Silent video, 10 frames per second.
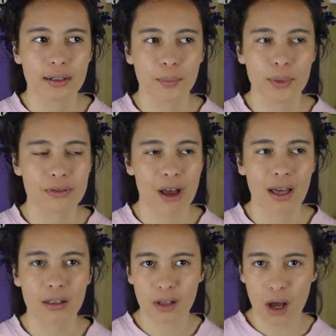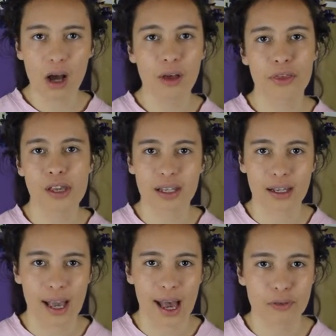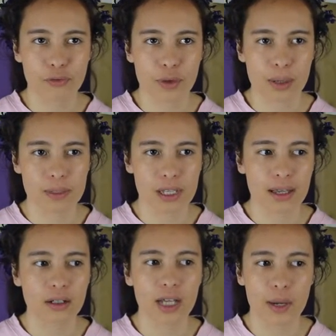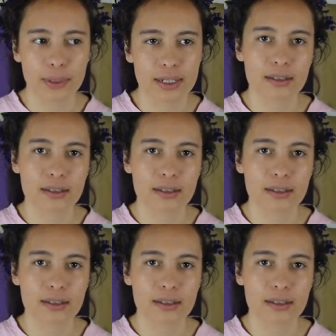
We've had Law thinking ahead for them, saying, okay, we need to